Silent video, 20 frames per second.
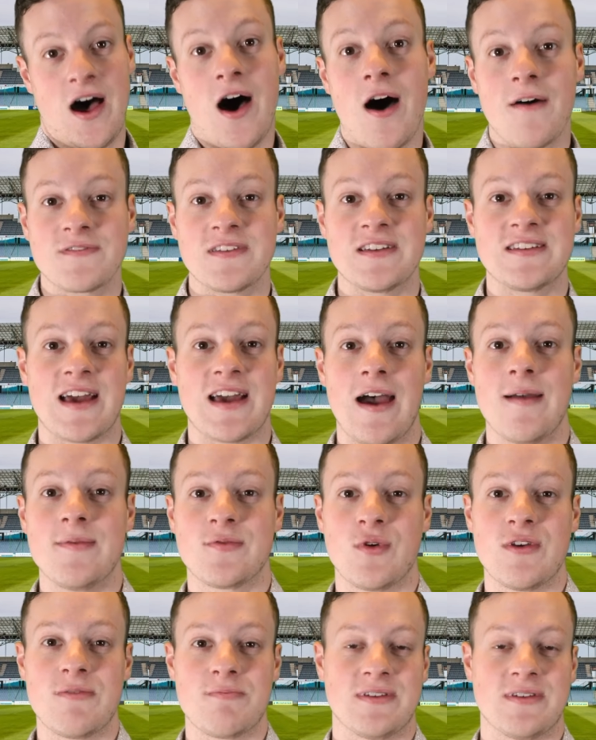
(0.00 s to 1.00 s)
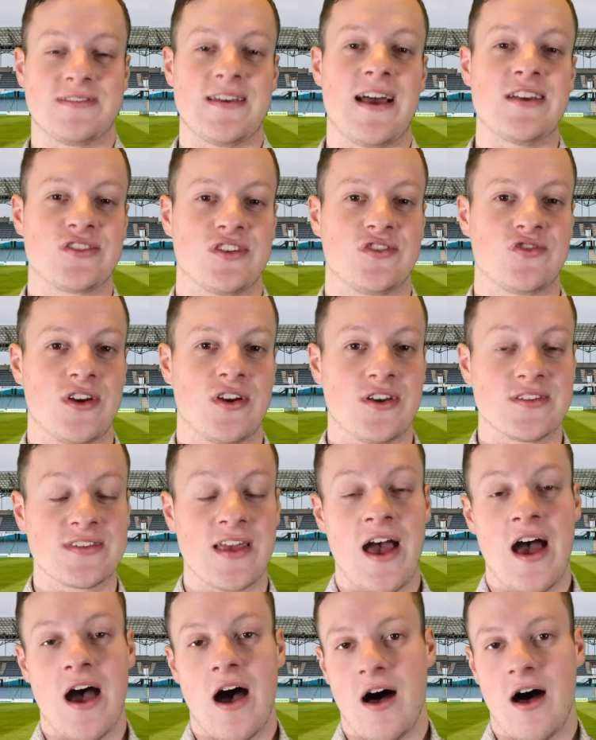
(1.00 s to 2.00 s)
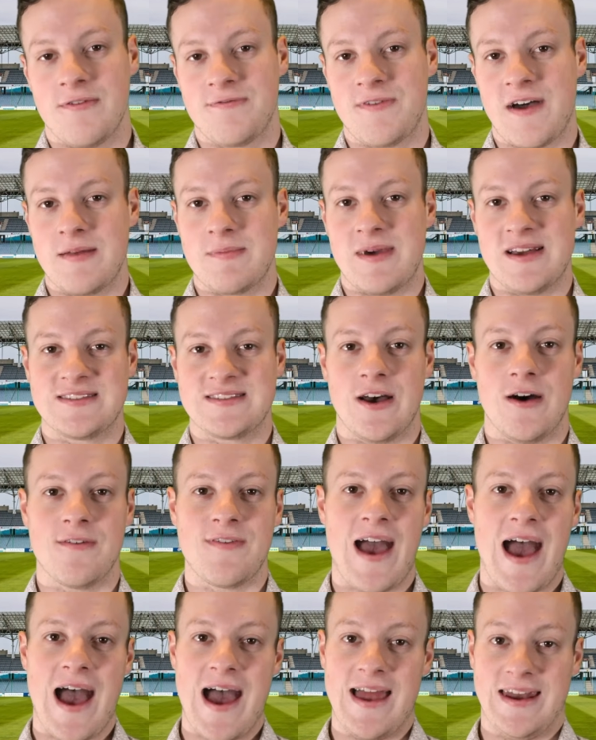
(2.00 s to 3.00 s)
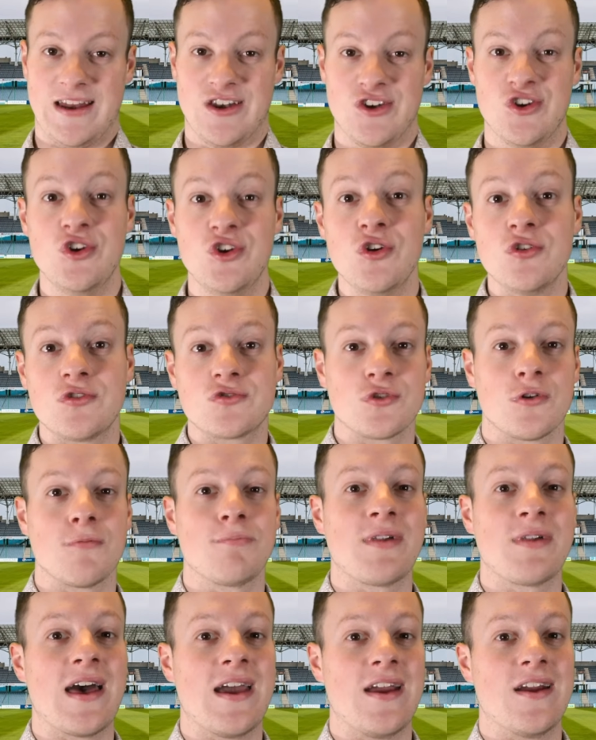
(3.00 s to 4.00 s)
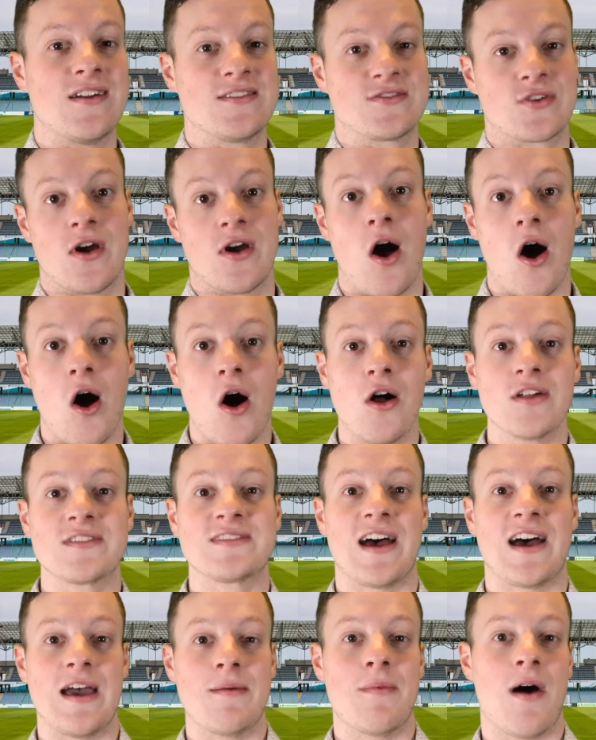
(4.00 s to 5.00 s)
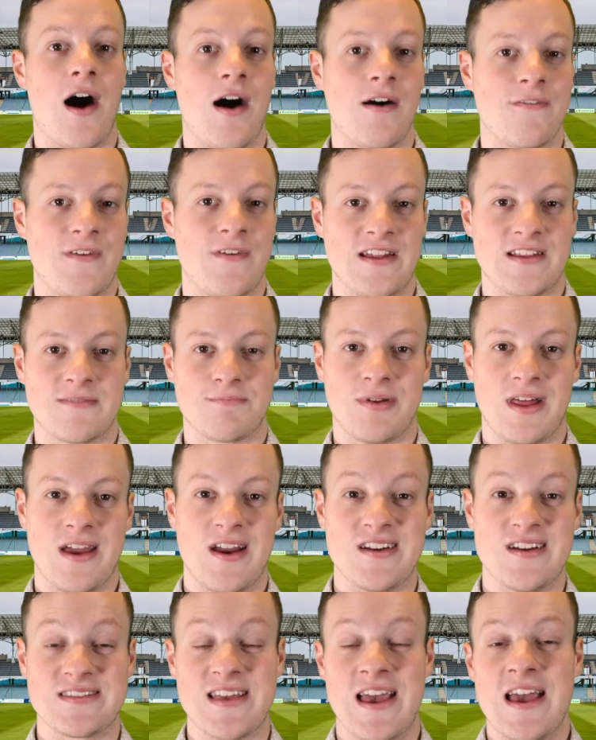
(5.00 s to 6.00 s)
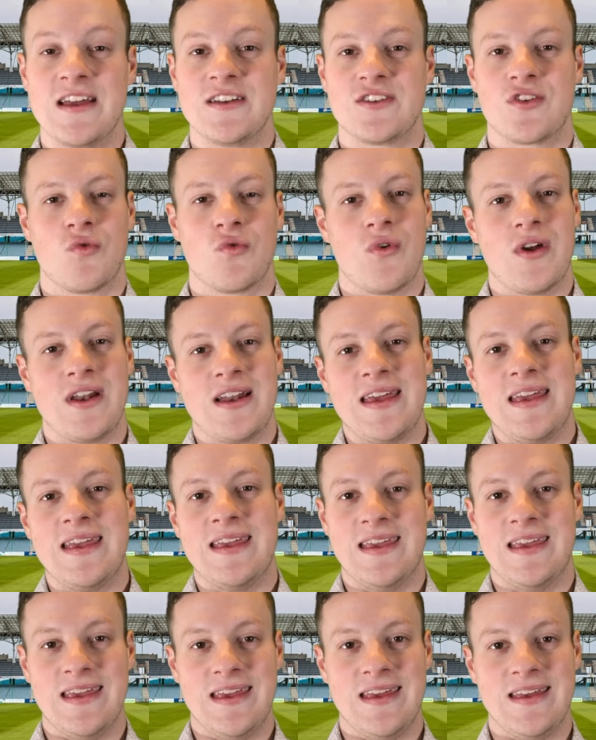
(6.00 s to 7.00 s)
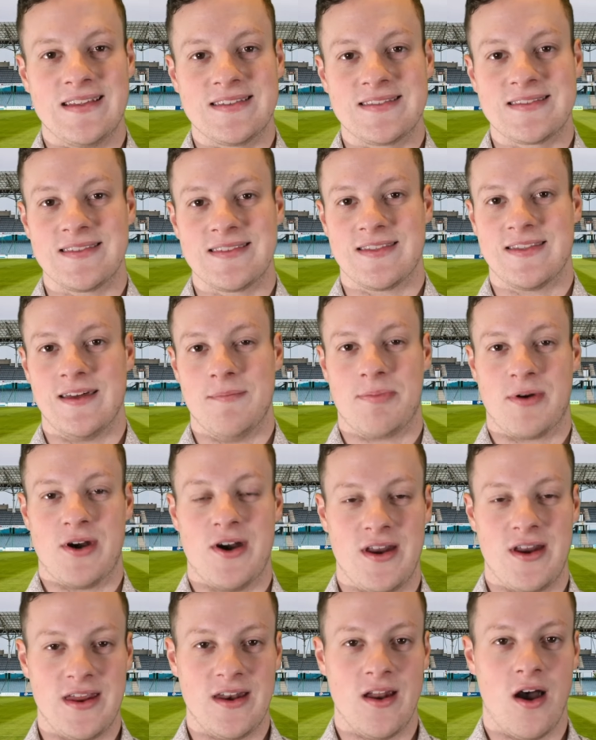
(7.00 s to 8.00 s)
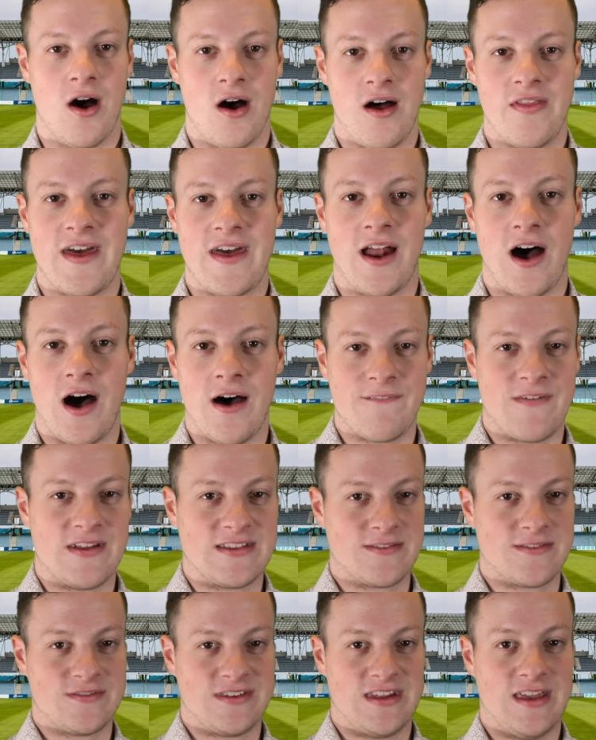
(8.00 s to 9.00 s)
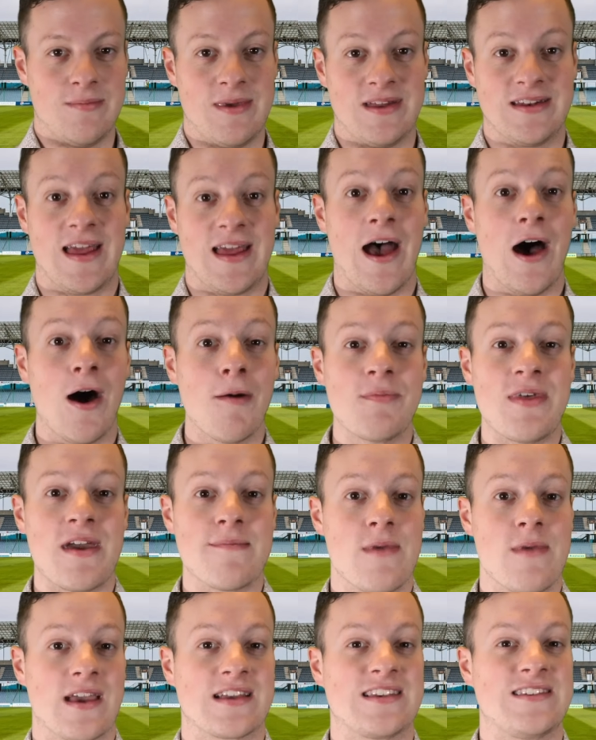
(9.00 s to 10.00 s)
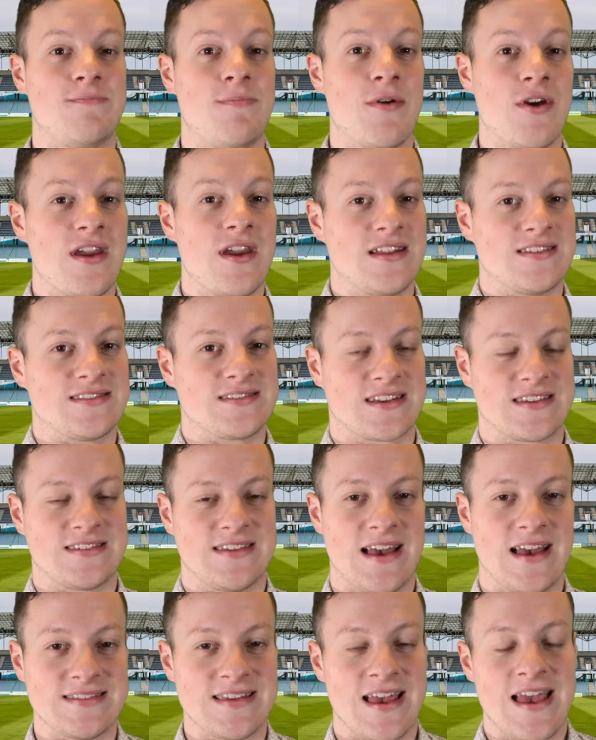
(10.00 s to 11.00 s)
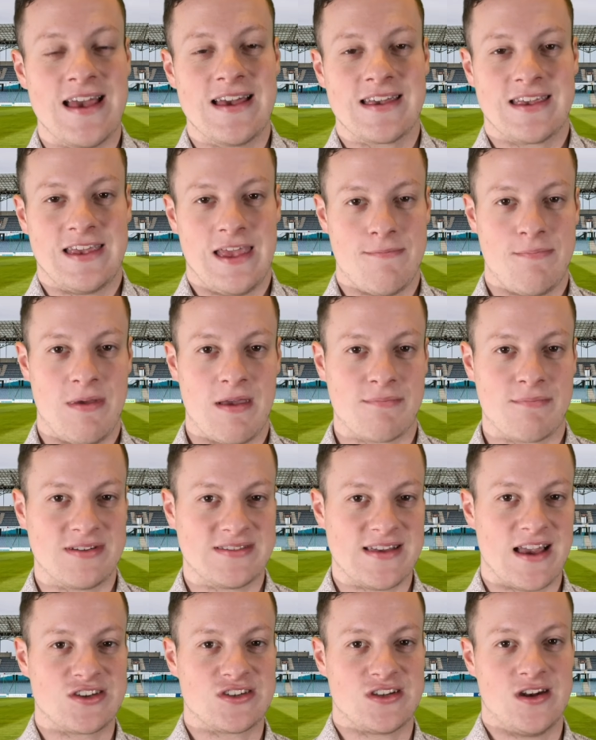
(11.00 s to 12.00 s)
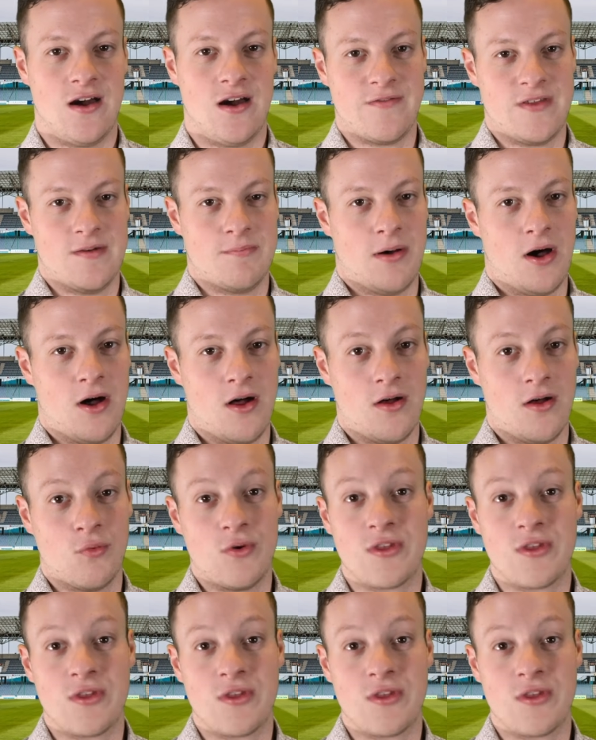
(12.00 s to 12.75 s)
Oftentimes with possession drills, I'll find myself adding neutral players or all-time offense players to really ease the burden on that offensive team and to help them experience success keeping possession of the ball.